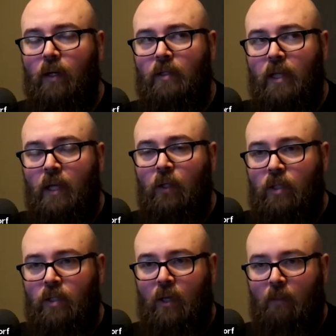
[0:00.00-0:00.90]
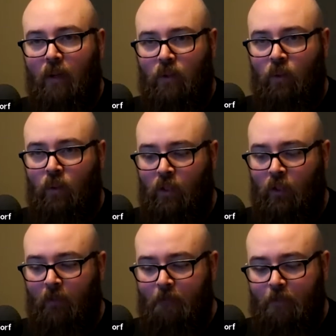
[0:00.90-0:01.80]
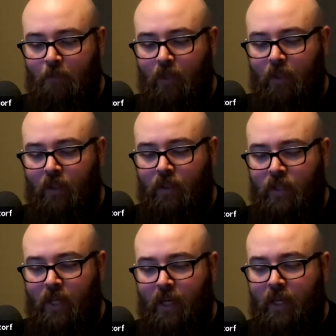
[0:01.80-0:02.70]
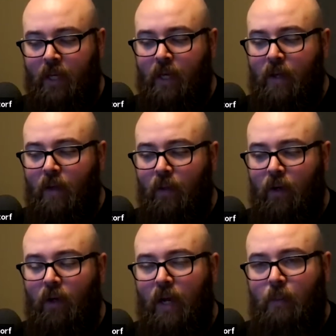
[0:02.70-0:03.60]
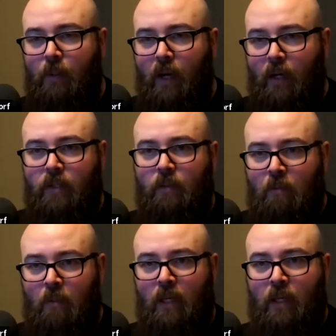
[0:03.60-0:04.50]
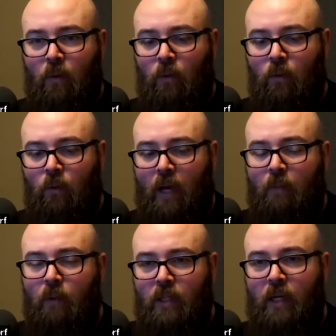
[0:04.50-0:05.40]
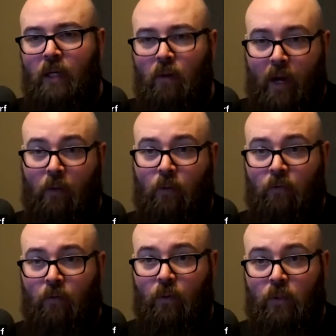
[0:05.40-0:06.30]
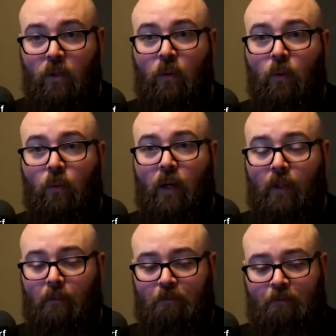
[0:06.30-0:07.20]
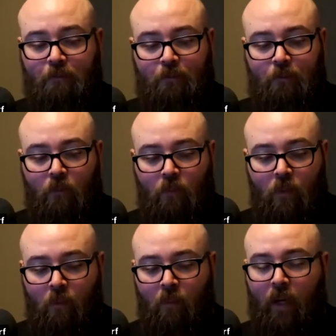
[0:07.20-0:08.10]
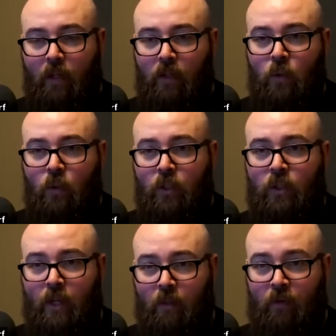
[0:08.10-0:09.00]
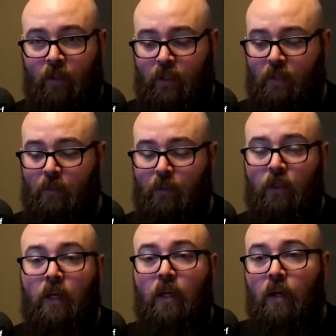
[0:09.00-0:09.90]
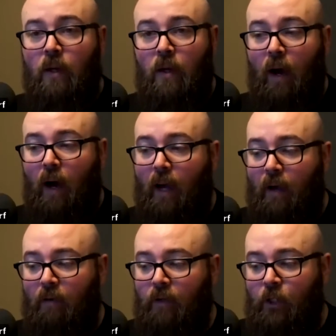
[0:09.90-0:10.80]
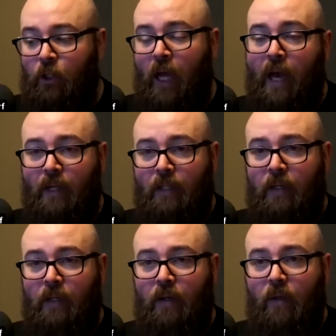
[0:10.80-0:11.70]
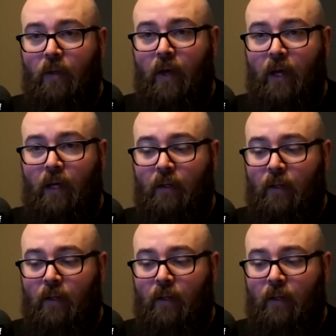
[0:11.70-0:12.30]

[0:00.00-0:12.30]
is interesting about Twitch is that there are APIs that make you able to interact with folks. So my Twitch setup, for example, I have a chat that